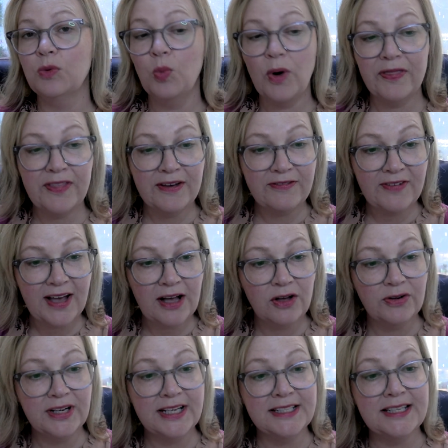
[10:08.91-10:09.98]
And what they
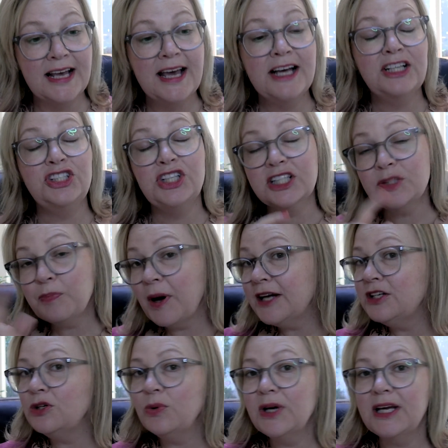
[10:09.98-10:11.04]
found is just by
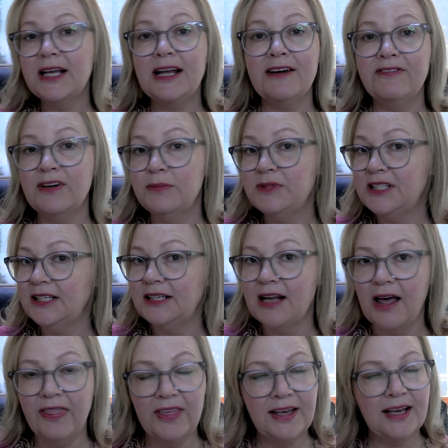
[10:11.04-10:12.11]
doing an FMT,
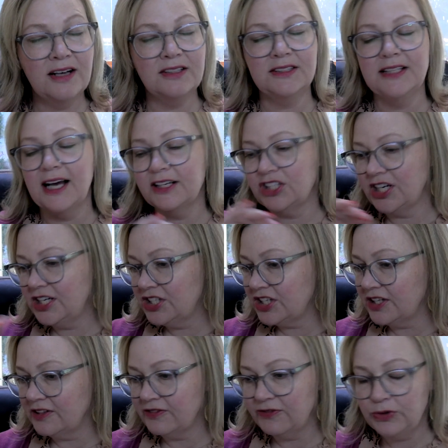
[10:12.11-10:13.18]
nothing else, not
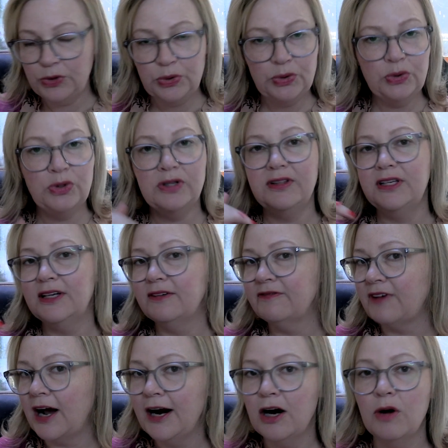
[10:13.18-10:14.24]
changing the food, the
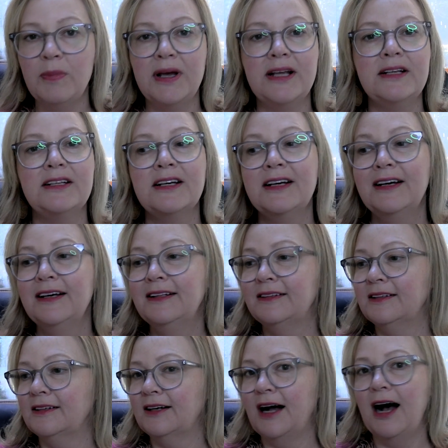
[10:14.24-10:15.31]
environment,
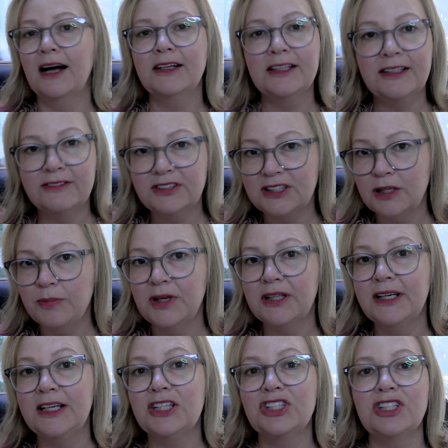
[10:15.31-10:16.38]
the cognitive
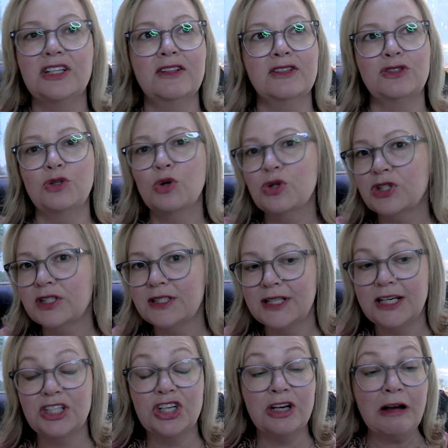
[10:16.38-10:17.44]
stimulation, the
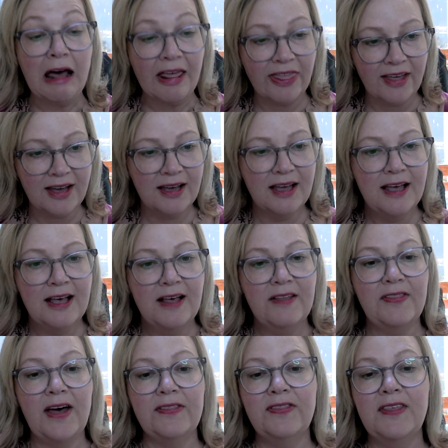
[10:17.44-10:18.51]
socialization, nothing,
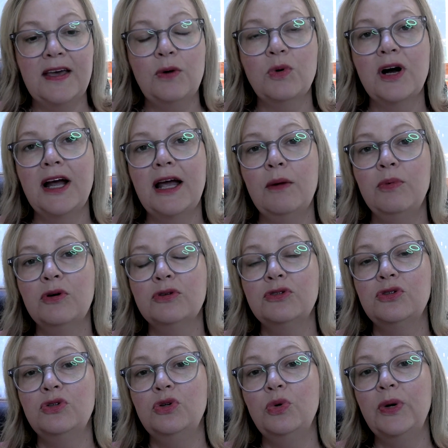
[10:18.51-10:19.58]
that they were able
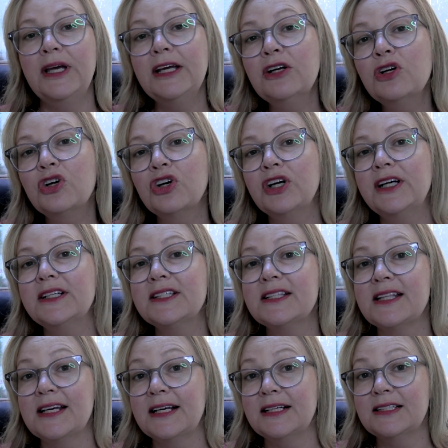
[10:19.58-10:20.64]
to increase
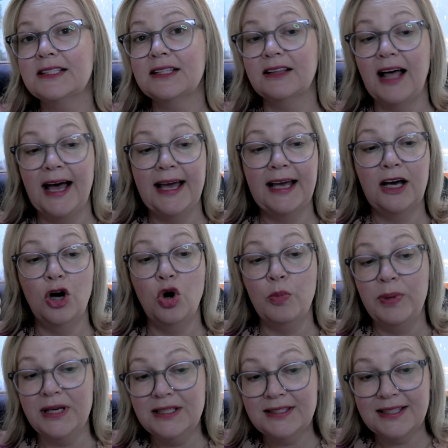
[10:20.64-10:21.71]
things like
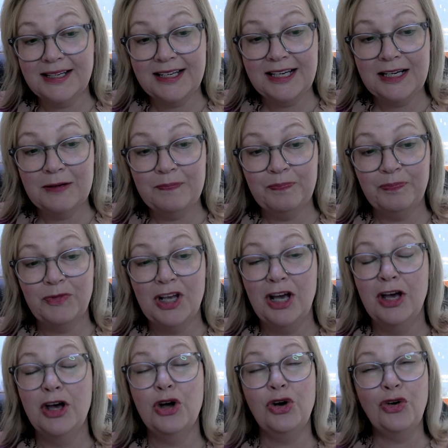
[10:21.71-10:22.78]
obesity,
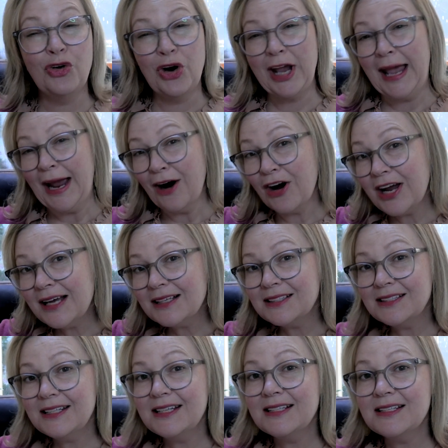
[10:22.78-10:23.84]

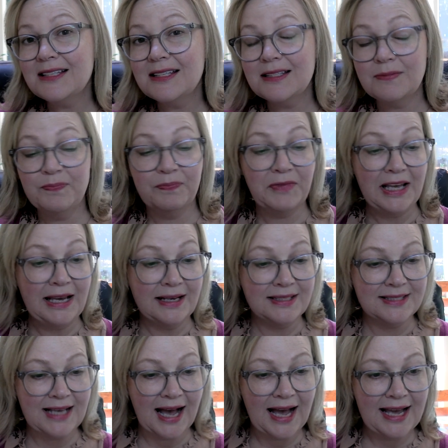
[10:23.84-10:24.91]
gregariousness,
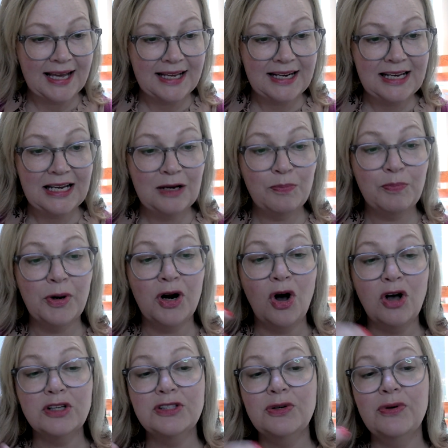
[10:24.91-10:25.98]
anxiety, but
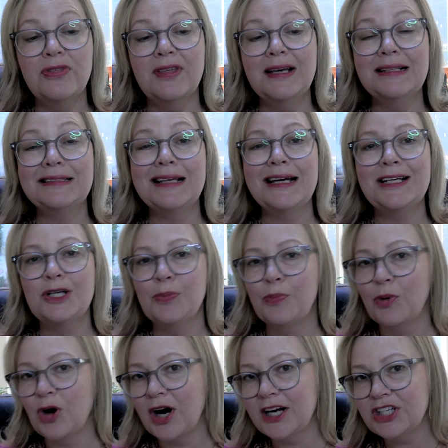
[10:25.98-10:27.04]
also things like
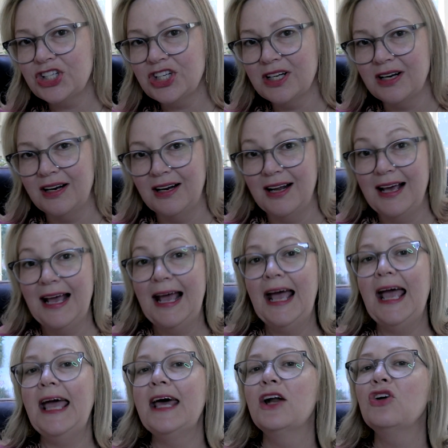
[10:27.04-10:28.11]
depression
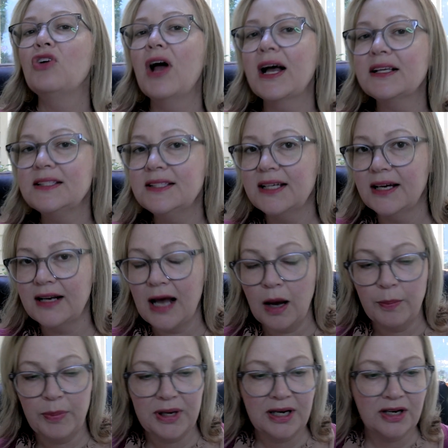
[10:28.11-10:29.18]
anorexia,
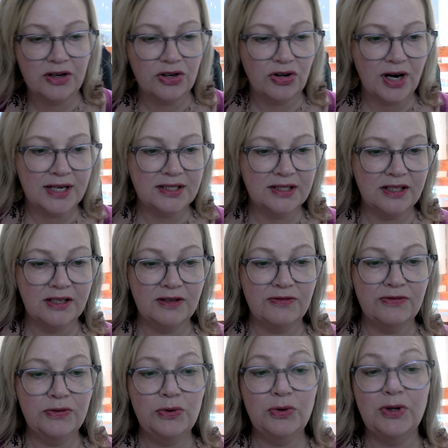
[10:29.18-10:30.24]
not being interested in
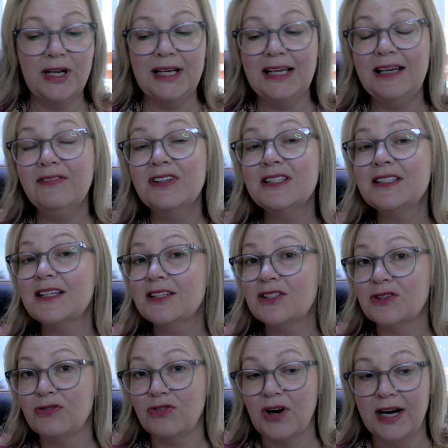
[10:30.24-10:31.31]
food, and even
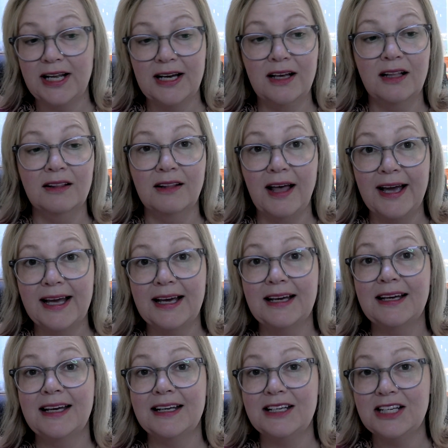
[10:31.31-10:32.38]
schizophrenia
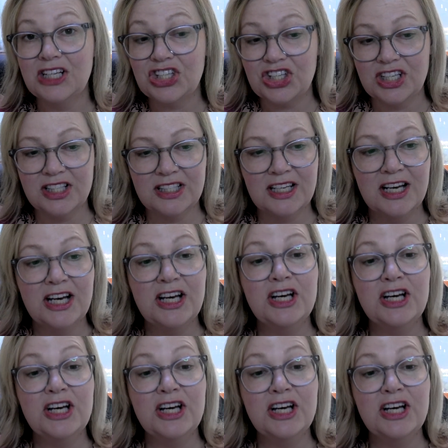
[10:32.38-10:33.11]
like conditions.